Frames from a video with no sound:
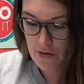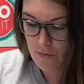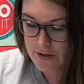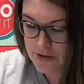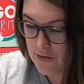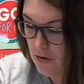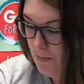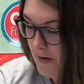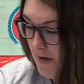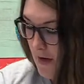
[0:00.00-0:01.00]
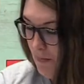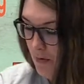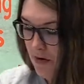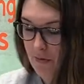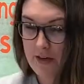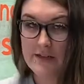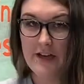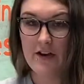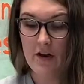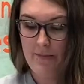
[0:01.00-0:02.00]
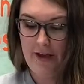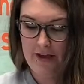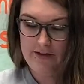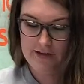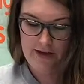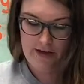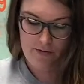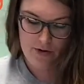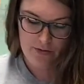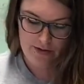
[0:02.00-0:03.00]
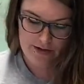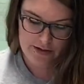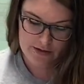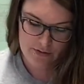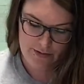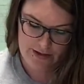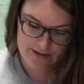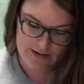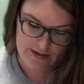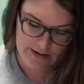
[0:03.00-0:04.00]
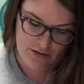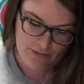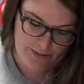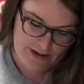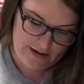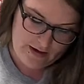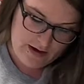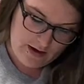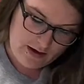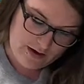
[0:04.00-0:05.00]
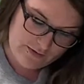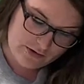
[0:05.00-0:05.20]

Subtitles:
Once you open it up, we're going to take our paint and we're going to squeeze a little bit of